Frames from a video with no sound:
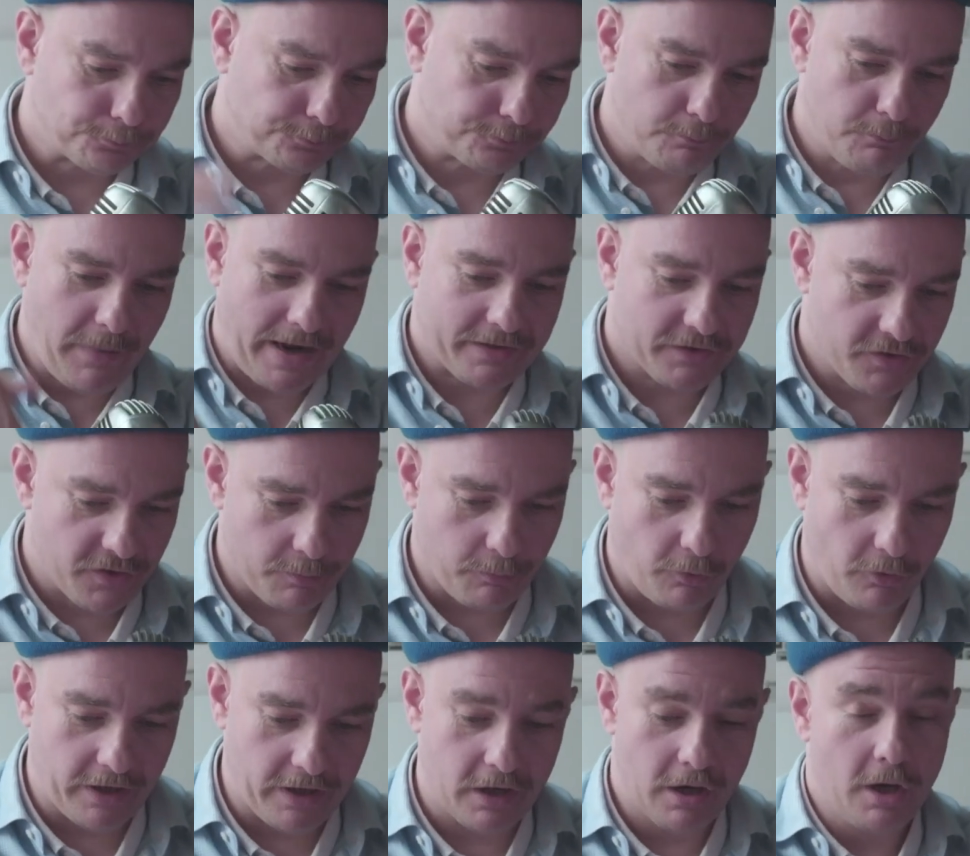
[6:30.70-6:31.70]
back to the
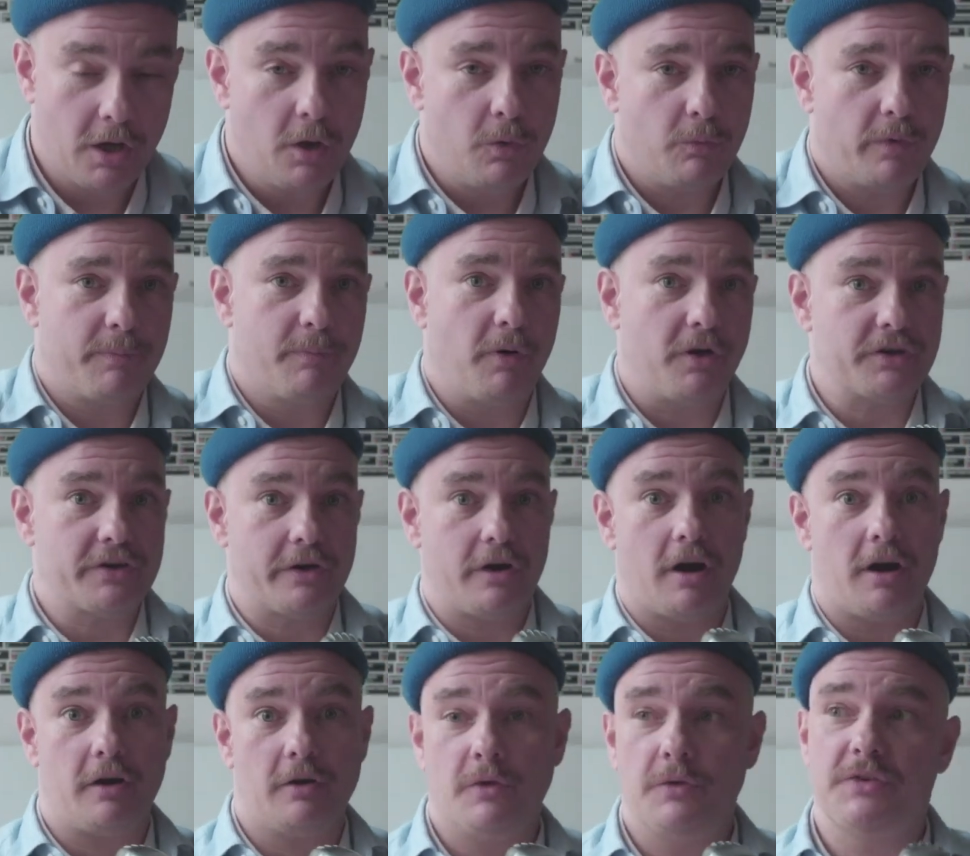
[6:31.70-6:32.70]
point with
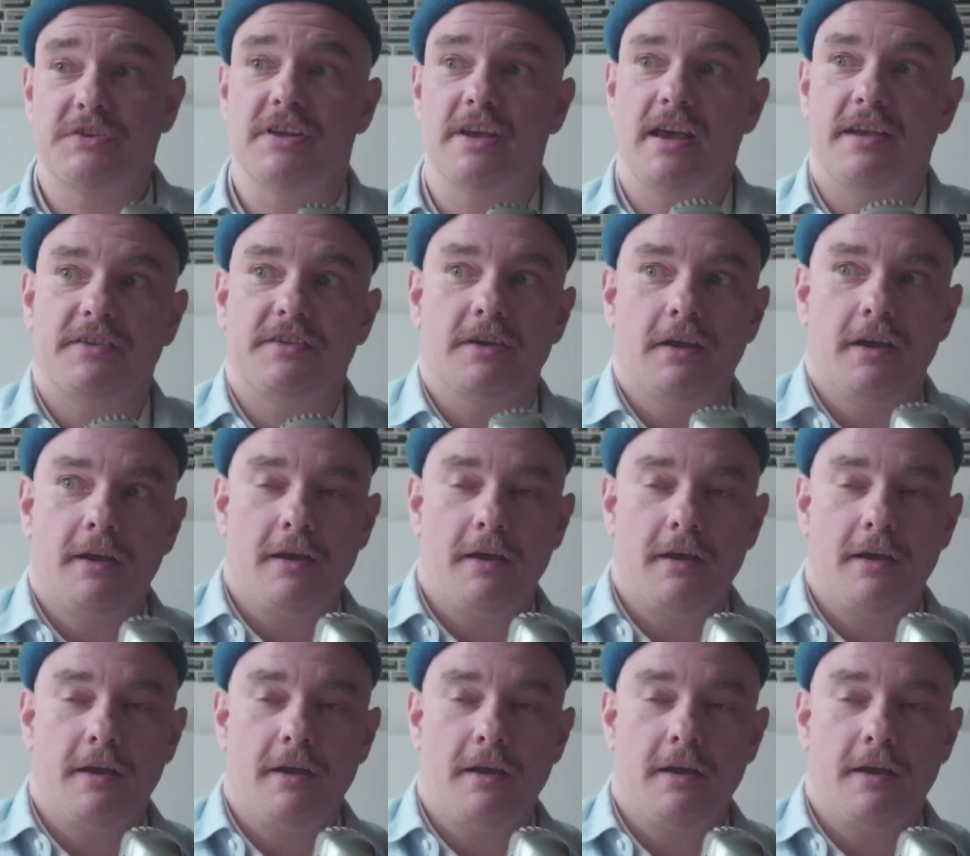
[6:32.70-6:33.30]
Baudrillard, who says,